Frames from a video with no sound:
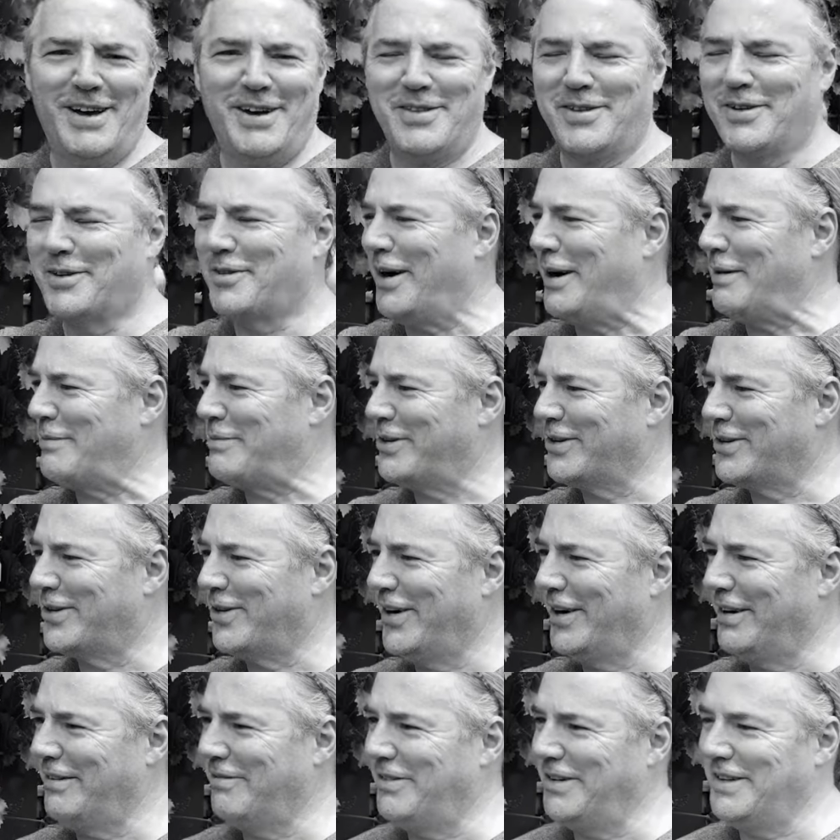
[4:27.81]
The grapes are
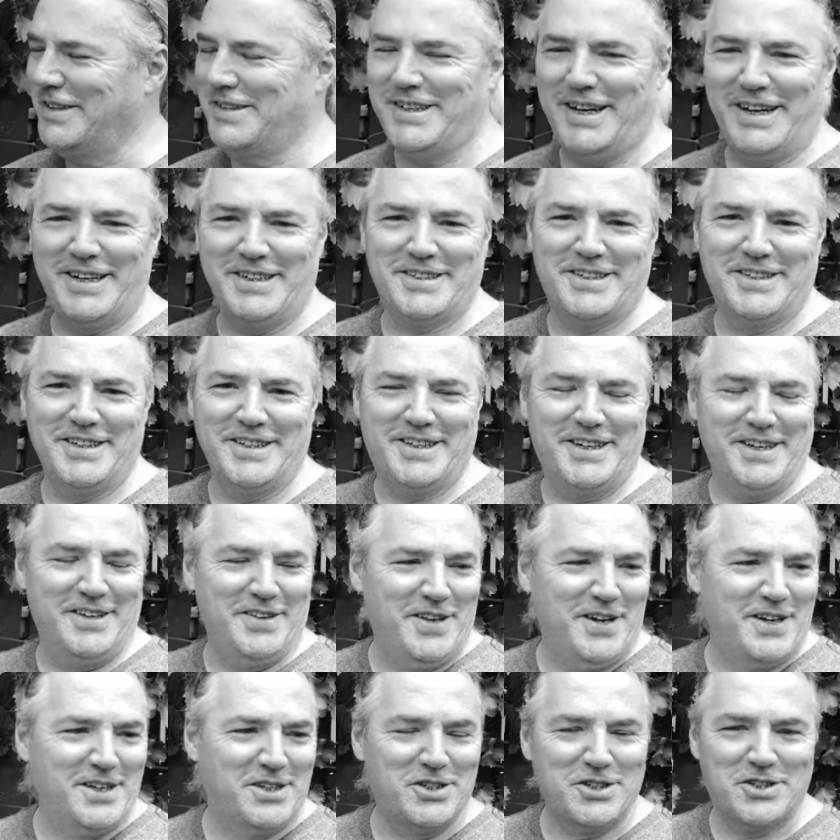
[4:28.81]
growing fantastic. And
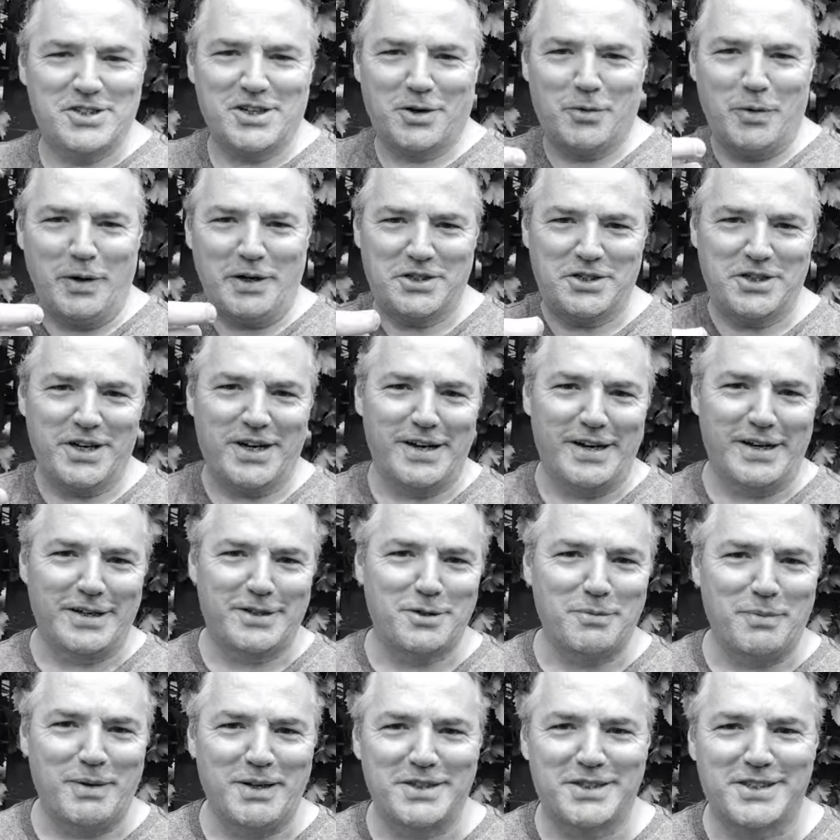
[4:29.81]
then just a quick shout out
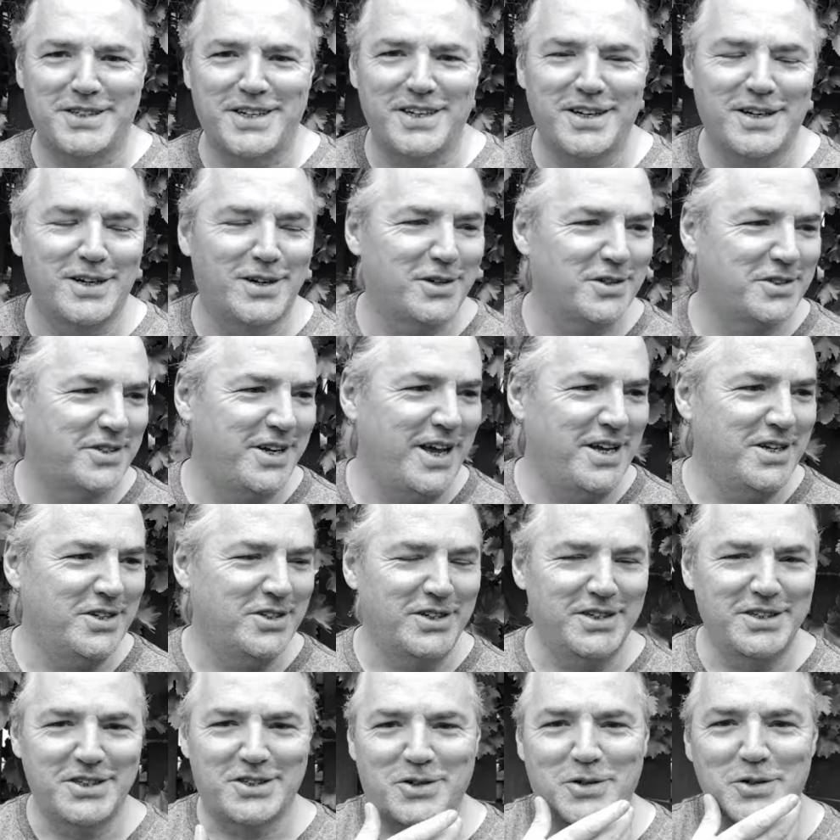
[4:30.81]
to my son in Los
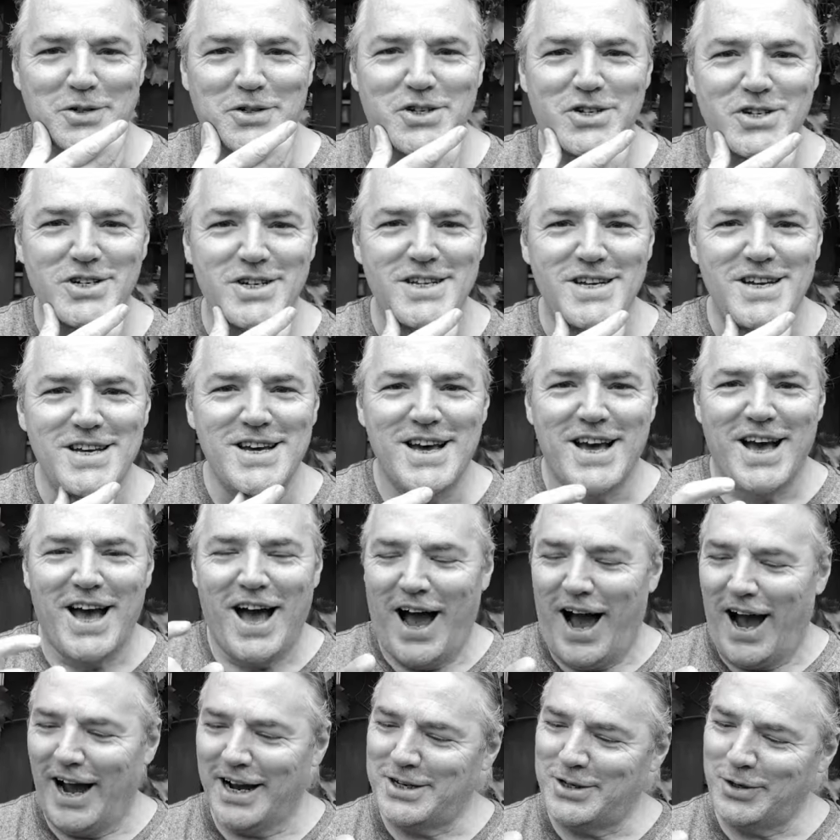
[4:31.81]
Angeles, Christian.
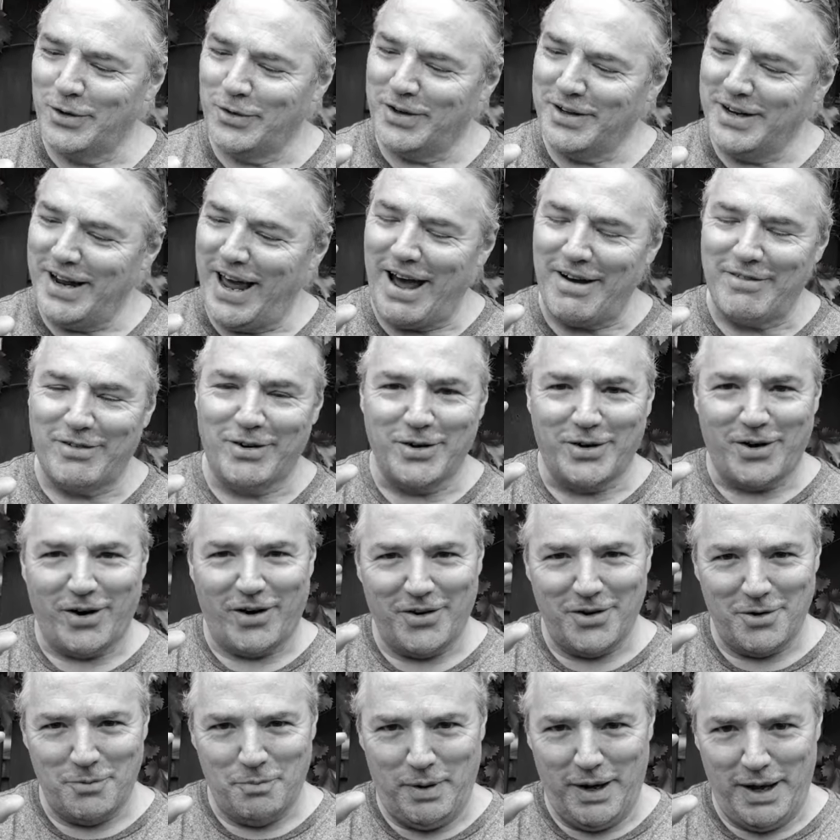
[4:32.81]
I took an
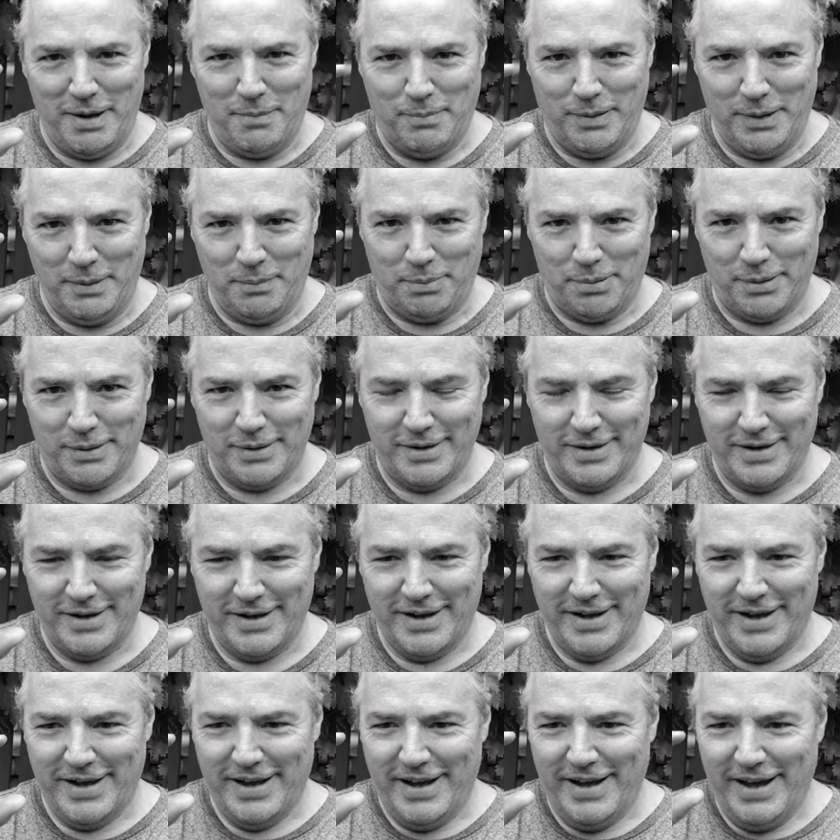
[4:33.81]
avocado pear pip
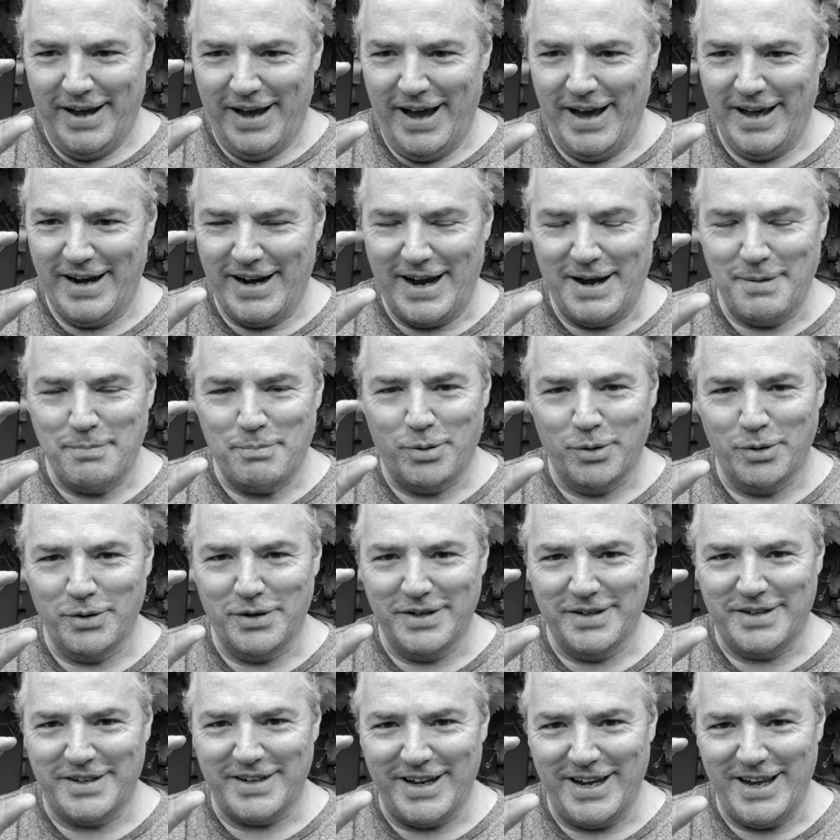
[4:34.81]
and I put
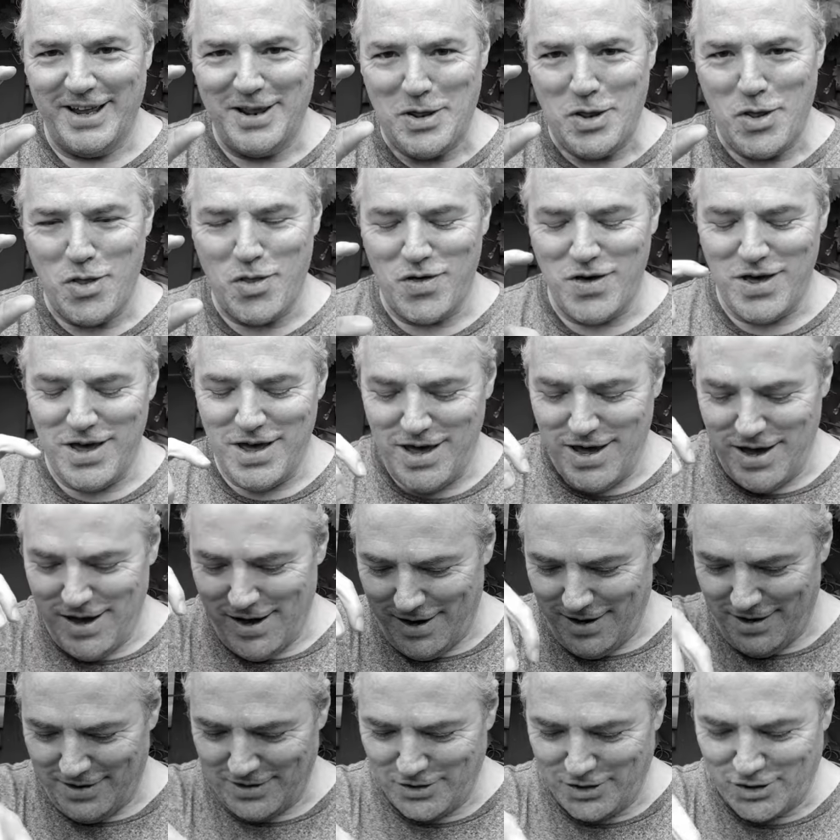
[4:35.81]
it in the
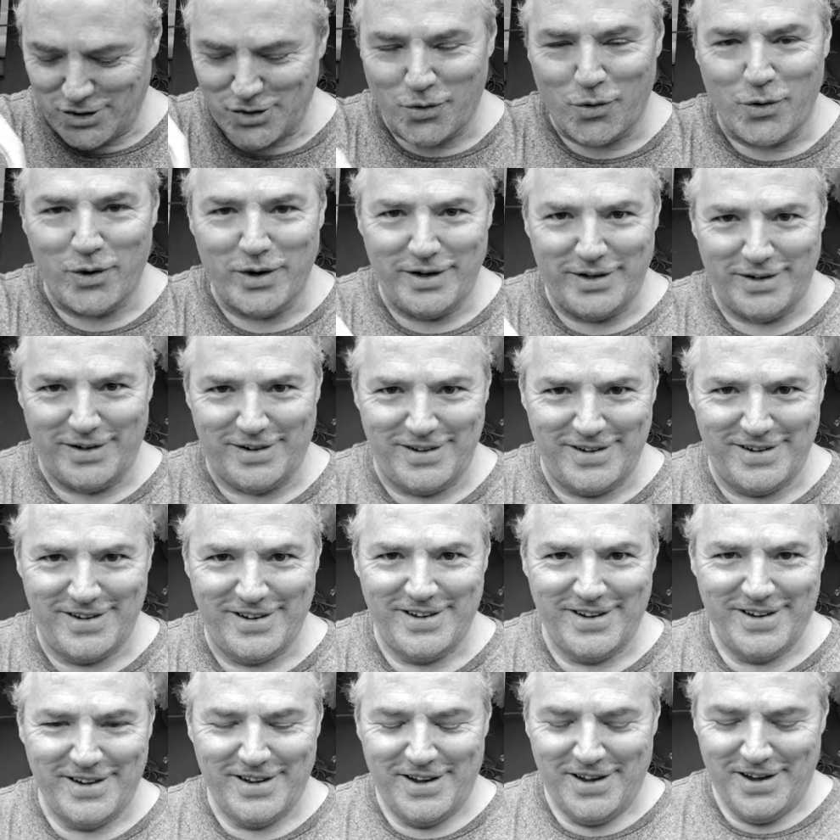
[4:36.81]
soil
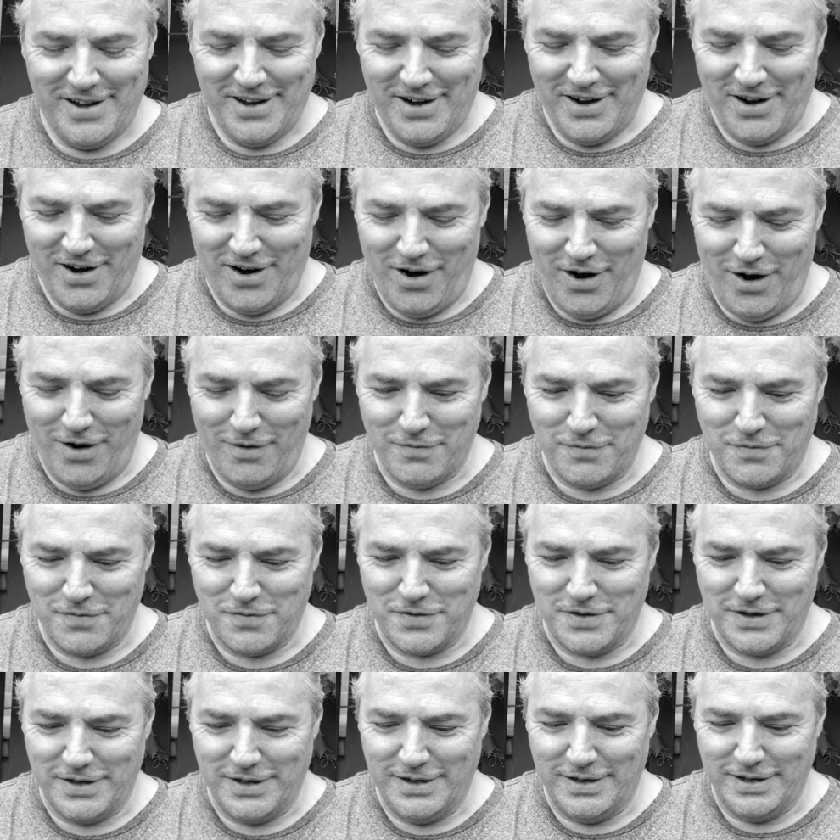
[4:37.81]
of
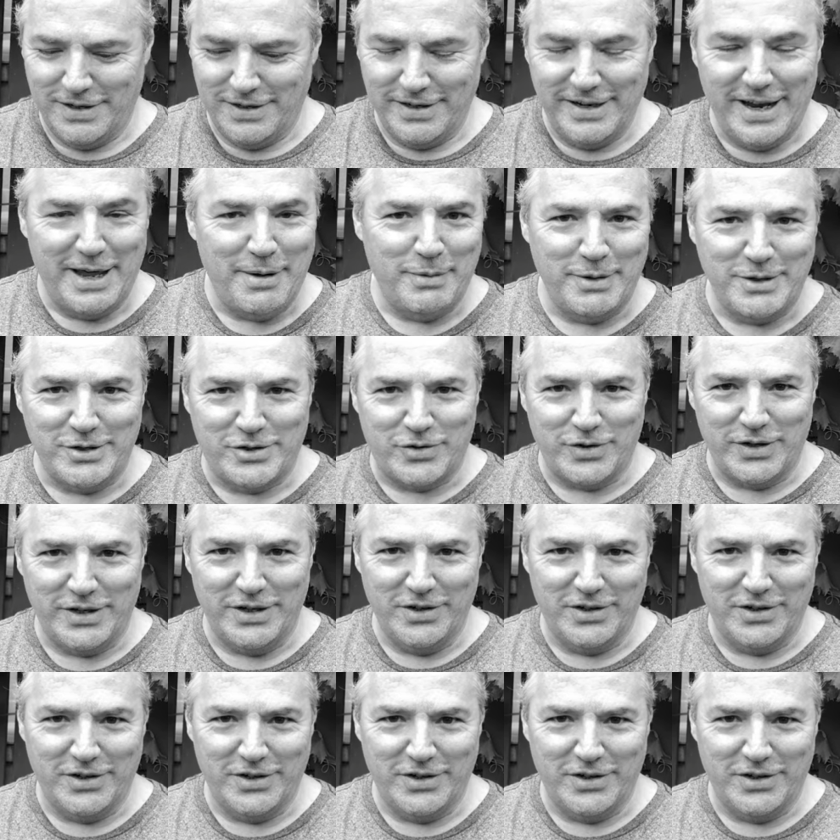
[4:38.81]
the lemon tree.